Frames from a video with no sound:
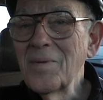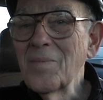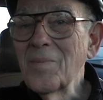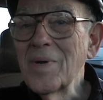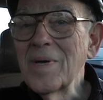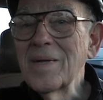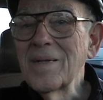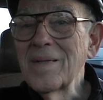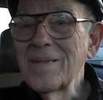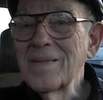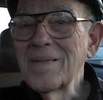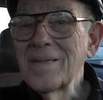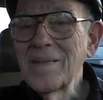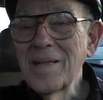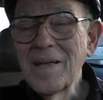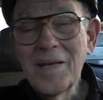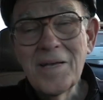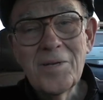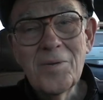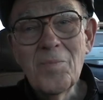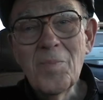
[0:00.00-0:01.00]
Well,
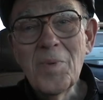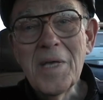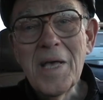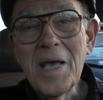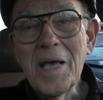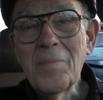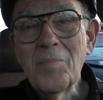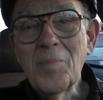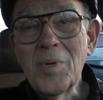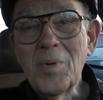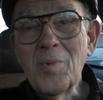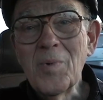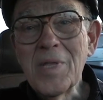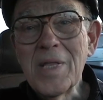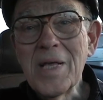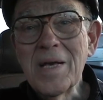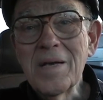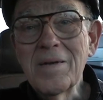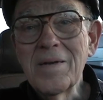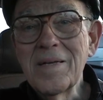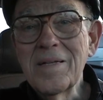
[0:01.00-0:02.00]
I can be happy
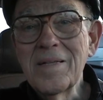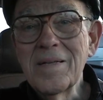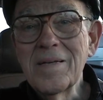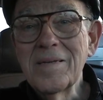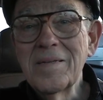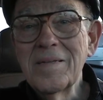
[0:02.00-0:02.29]
without it.